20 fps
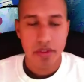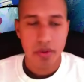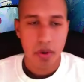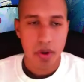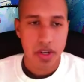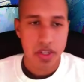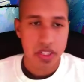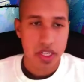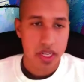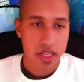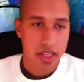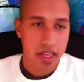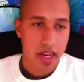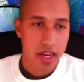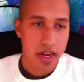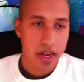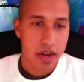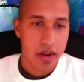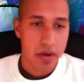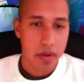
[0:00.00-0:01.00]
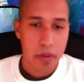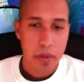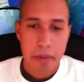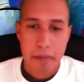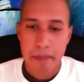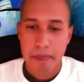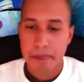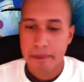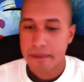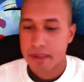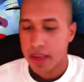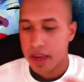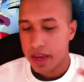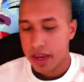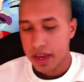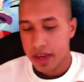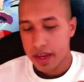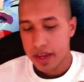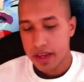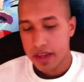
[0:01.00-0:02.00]
you want to check that out,
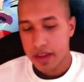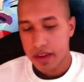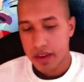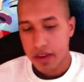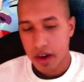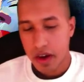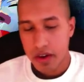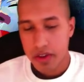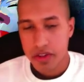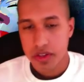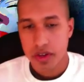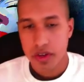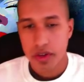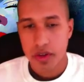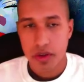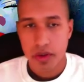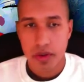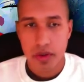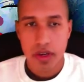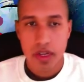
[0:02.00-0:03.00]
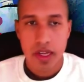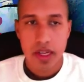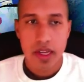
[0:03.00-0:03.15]
and also.